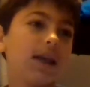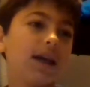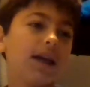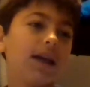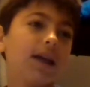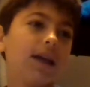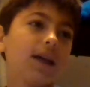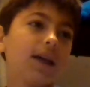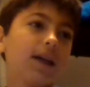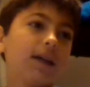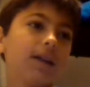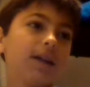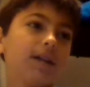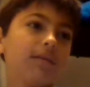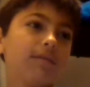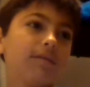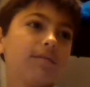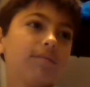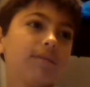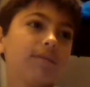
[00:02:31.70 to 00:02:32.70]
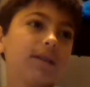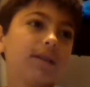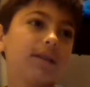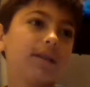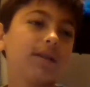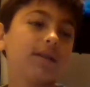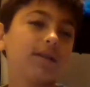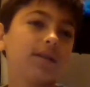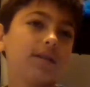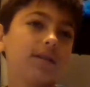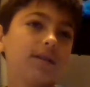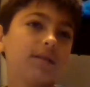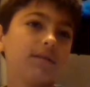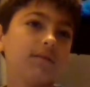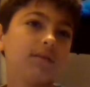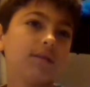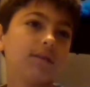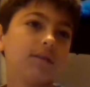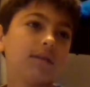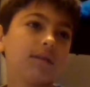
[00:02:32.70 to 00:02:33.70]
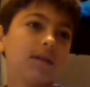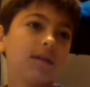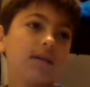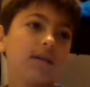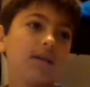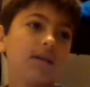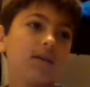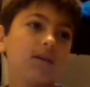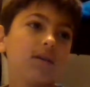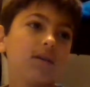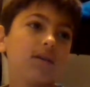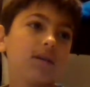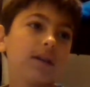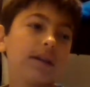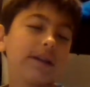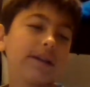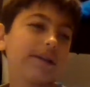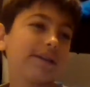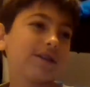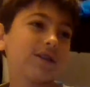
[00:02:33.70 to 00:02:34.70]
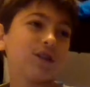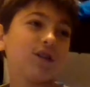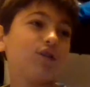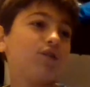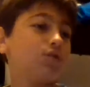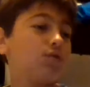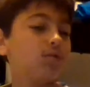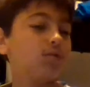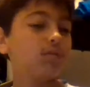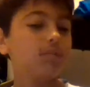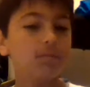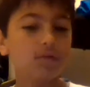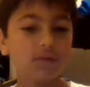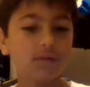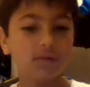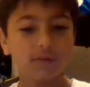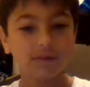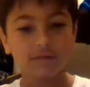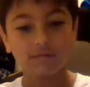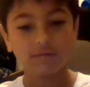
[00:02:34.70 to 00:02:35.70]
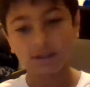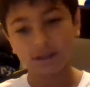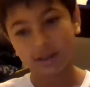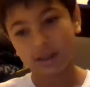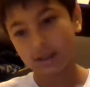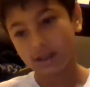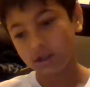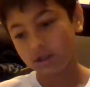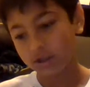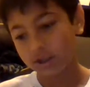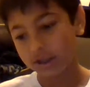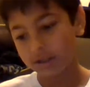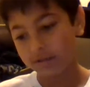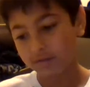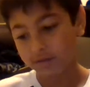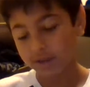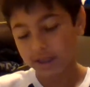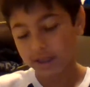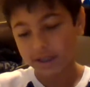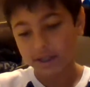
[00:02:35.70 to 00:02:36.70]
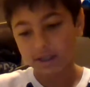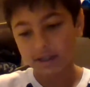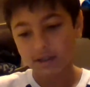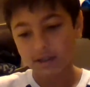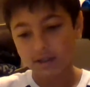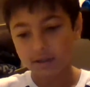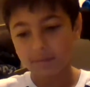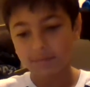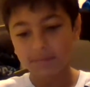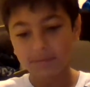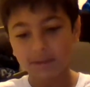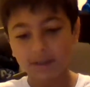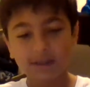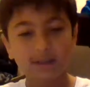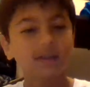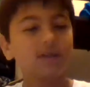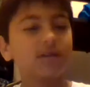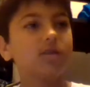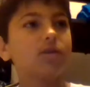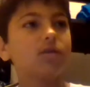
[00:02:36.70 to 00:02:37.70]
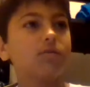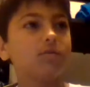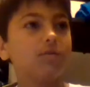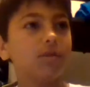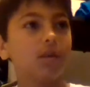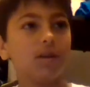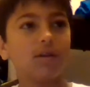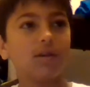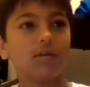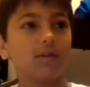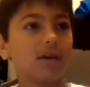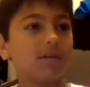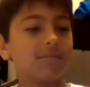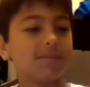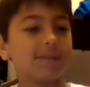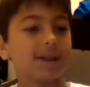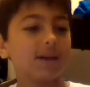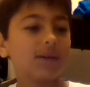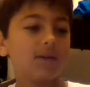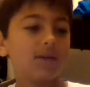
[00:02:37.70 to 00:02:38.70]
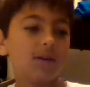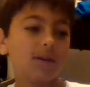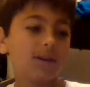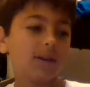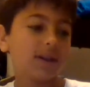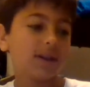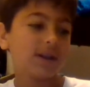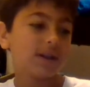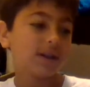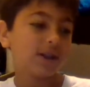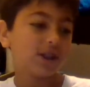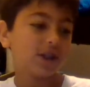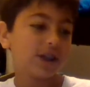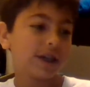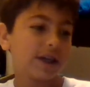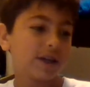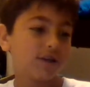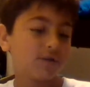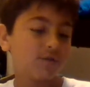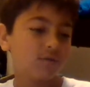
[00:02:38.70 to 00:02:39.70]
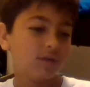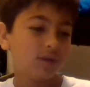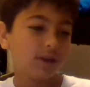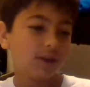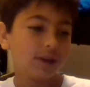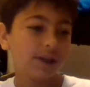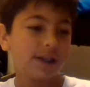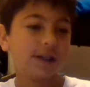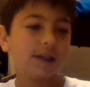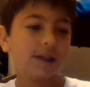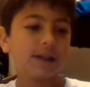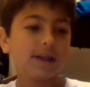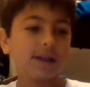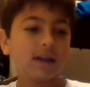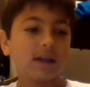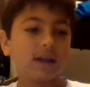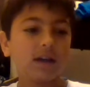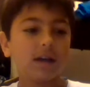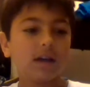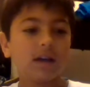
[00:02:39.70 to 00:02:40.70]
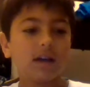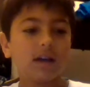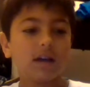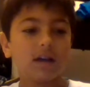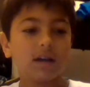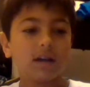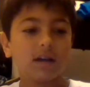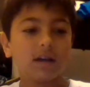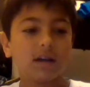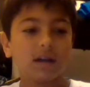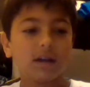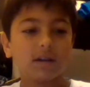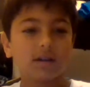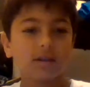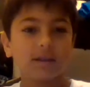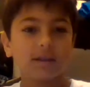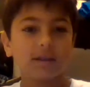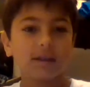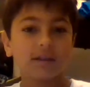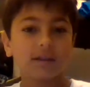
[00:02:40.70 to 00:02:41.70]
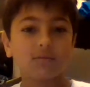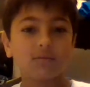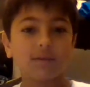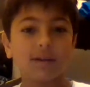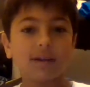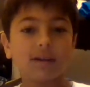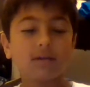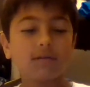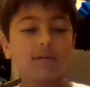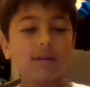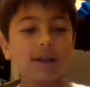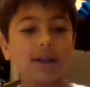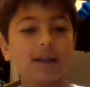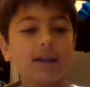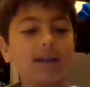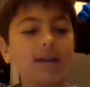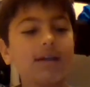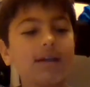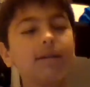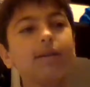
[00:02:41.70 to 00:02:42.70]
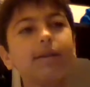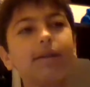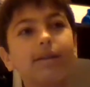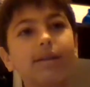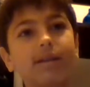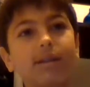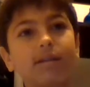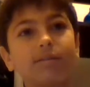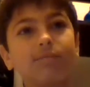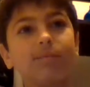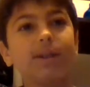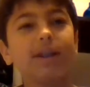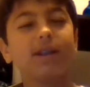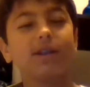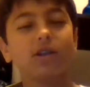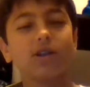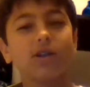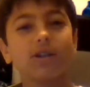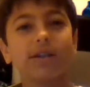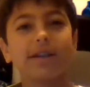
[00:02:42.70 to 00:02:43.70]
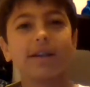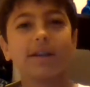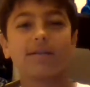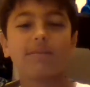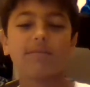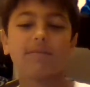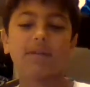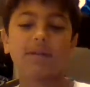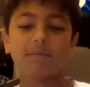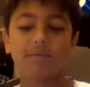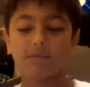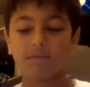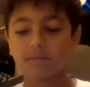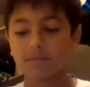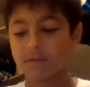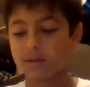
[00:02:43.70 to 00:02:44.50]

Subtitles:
And, am I missing anything else? Oh, yeah, the Scoob movie. We just got a trailer for that. Doolittle comes out early in January. So yeah, 2020 is gonna be interesting. Another